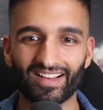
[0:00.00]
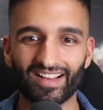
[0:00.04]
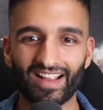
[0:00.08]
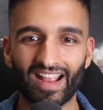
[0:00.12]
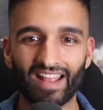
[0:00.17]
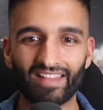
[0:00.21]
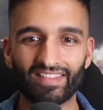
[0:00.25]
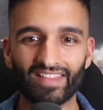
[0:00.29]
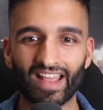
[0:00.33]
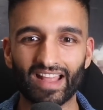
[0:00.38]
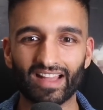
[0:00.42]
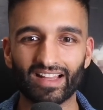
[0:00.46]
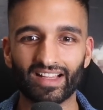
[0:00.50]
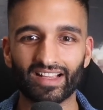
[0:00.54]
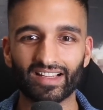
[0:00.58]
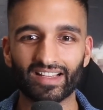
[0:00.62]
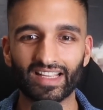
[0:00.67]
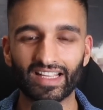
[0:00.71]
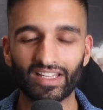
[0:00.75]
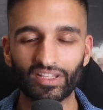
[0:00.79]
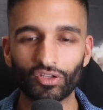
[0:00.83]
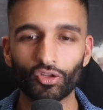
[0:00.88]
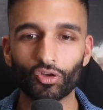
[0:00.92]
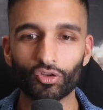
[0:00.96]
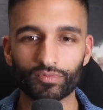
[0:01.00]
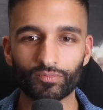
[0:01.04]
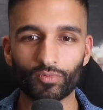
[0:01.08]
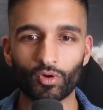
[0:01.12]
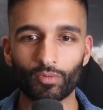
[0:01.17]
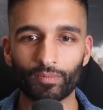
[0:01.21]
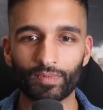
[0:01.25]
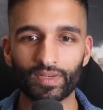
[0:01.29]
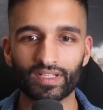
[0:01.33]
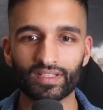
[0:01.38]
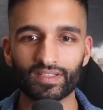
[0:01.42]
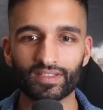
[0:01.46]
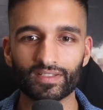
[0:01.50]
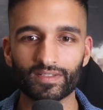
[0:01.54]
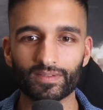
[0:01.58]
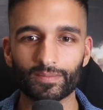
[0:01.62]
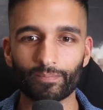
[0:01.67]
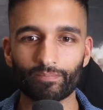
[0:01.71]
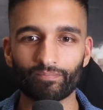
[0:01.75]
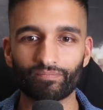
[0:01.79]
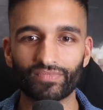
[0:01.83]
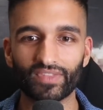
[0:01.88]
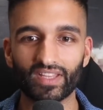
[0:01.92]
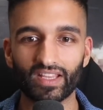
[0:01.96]
And that, like, in those moments,
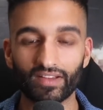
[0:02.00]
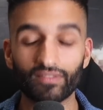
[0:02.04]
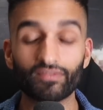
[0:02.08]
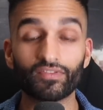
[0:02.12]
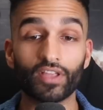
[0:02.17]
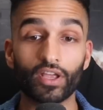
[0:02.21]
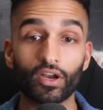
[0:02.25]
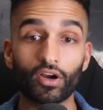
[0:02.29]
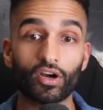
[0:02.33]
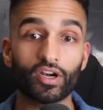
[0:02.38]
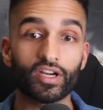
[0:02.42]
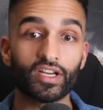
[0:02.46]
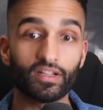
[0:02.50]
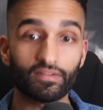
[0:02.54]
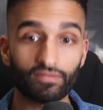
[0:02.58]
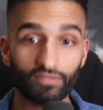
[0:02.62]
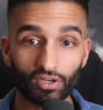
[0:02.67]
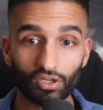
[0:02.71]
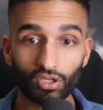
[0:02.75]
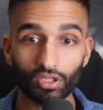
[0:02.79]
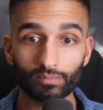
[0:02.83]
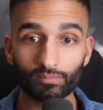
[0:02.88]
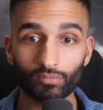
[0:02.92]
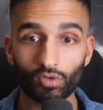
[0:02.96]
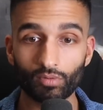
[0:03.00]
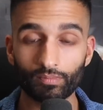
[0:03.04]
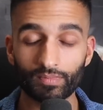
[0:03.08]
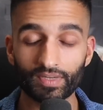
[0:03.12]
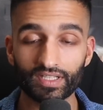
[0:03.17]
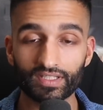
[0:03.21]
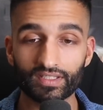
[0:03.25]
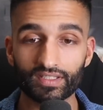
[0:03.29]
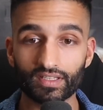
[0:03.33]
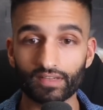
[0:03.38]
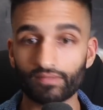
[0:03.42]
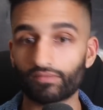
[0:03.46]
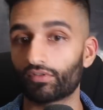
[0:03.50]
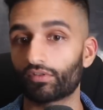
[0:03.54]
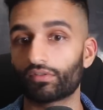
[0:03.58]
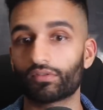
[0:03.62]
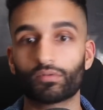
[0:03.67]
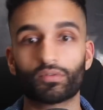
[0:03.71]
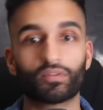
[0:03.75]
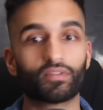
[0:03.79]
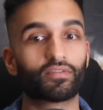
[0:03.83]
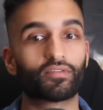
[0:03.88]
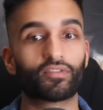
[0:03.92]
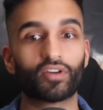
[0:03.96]
if there are difficult moments, if
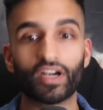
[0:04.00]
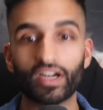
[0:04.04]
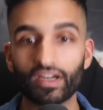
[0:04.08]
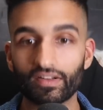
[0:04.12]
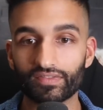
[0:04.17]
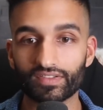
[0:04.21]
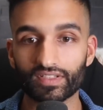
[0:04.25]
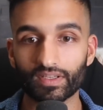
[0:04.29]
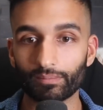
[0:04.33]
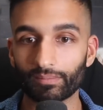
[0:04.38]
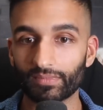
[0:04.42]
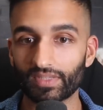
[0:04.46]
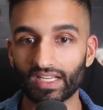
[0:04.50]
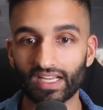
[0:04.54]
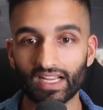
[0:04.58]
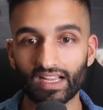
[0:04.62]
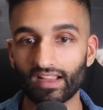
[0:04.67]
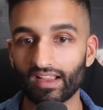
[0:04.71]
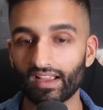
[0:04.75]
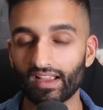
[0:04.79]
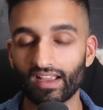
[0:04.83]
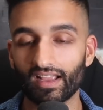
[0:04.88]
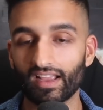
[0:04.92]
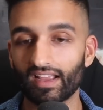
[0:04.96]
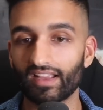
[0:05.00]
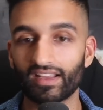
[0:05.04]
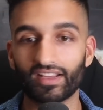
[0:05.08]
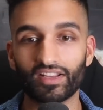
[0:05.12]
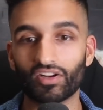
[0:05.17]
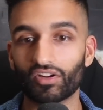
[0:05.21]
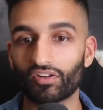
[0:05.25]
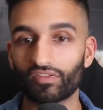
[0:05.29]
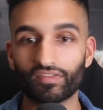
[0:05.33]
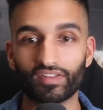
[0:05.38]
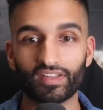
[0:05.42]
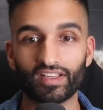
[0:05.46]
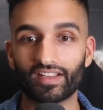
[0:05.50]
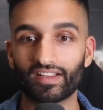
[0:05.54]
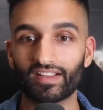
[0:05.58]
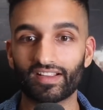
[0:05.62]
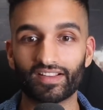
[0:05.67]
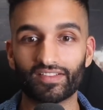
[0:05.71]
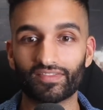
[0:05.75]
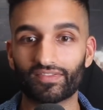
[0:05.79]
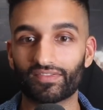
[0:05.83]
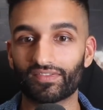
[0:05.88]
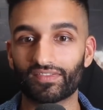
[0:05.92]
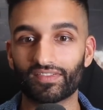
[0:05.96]
you're afraid of something, you know,
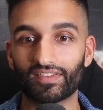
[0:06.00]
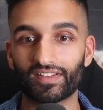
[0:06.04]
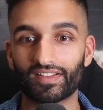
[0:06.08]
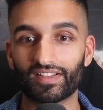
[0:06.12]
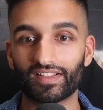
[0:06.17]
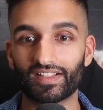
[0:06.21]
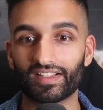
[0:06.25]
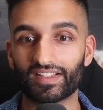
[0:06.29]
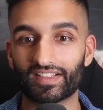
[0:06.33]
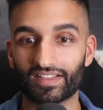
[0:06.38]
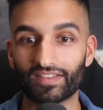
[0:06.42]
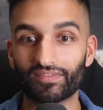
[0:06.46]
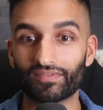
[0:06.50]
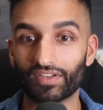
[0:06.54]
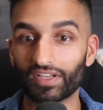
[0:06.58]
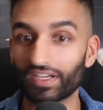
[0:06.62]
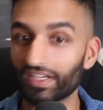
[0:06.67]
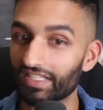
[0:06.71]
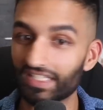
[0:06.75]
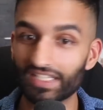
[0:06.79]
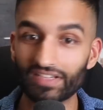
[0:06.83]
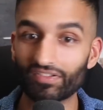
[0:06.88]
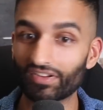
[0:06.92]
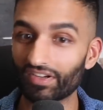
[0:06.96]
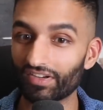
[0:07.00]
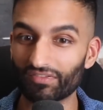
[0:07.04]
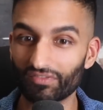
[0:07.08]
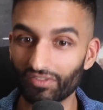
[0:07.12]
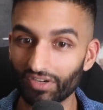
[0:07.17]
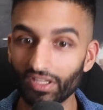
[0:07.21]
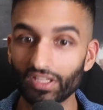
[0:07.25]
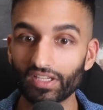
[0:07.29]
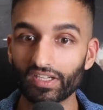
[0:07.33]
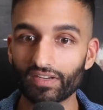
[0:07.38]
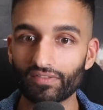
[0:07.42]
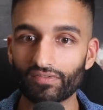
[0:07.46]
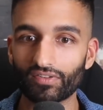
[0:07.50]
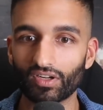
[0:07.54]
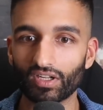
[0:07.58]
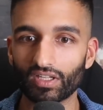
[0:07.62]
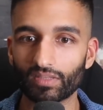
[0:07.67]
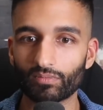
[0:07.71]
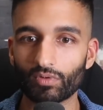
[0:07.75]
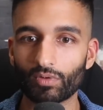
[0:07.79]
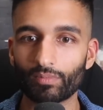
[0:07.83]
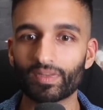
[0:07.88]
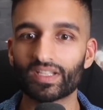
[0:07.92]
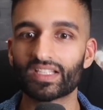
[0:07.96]
if it is even a really
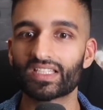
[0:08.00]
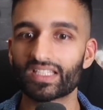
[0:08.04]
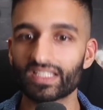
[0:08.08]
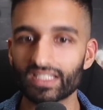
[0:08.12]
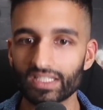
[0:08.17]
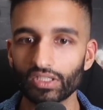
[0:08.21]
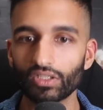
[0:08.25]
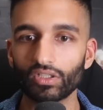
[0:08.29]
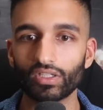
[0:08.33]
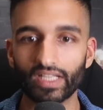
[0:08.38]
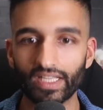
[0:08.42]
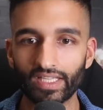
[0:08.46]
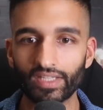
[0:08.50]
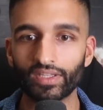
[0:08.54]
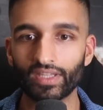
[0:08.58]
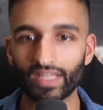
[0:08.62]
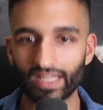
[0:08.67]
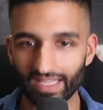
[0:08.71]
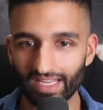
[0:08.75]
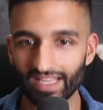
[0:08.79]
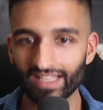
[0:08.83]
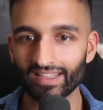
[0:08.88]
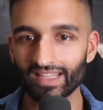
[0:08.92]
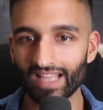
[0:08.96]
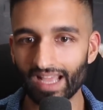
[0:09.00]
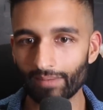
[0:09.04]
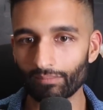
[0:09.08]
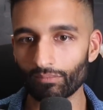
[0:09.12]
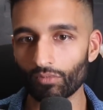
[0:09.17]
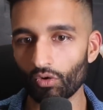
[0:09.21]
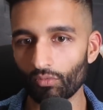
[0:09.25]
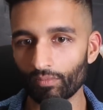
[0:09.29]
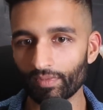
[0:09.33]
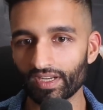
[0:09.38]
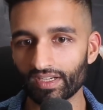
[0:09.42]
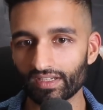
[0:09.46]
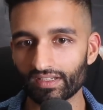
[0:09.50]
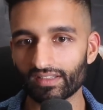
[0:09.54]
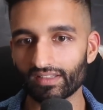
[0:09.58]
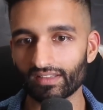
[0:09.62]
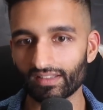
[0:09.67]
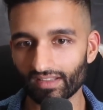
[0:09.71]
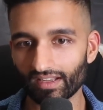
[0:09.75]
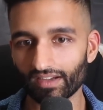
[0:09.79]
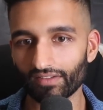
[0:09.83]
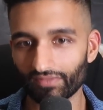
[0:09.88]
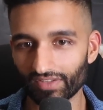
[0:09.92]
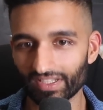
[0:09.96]
difficult moment, still in that moment
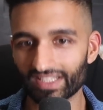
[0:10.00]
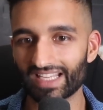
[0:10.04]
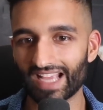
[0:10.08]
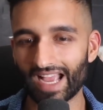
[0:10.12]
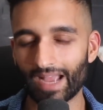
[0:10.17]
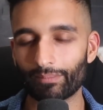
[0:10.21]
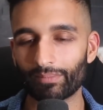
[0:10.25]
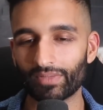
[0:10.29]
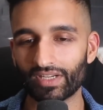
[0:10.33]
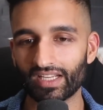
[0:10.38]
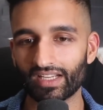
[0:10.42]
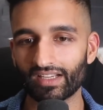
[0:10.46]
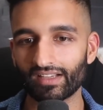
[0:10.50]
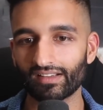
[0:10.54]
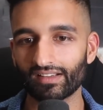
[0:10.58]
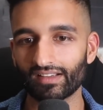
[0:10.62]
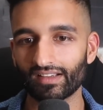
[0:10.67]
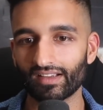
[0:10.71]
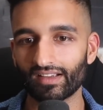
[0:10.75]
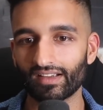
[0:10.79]
of its happening,